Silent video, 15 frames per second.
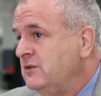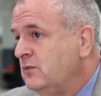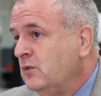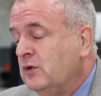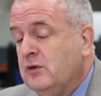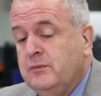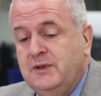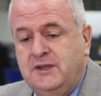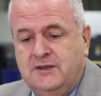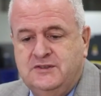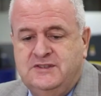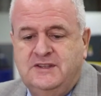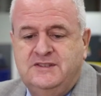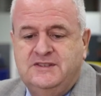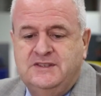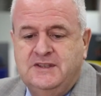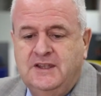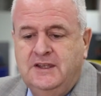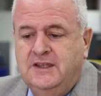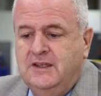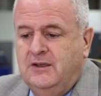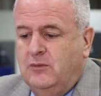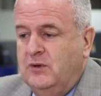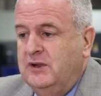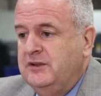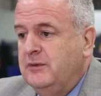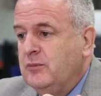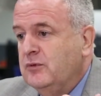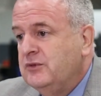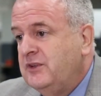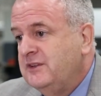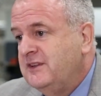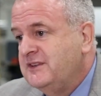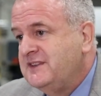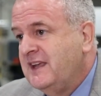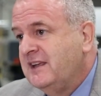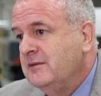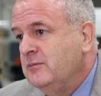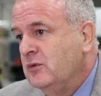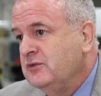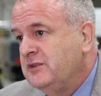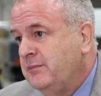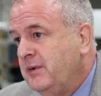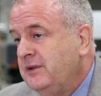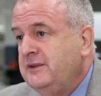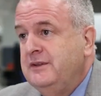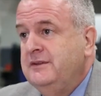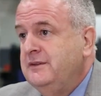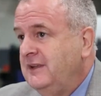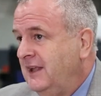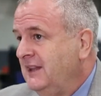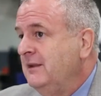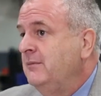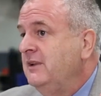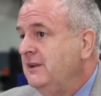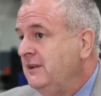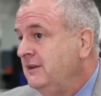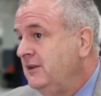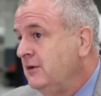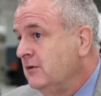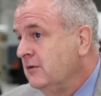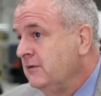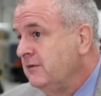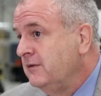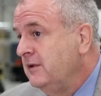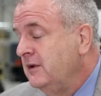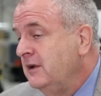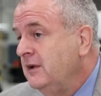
in the world because it's one of the second most abundant element in the earth.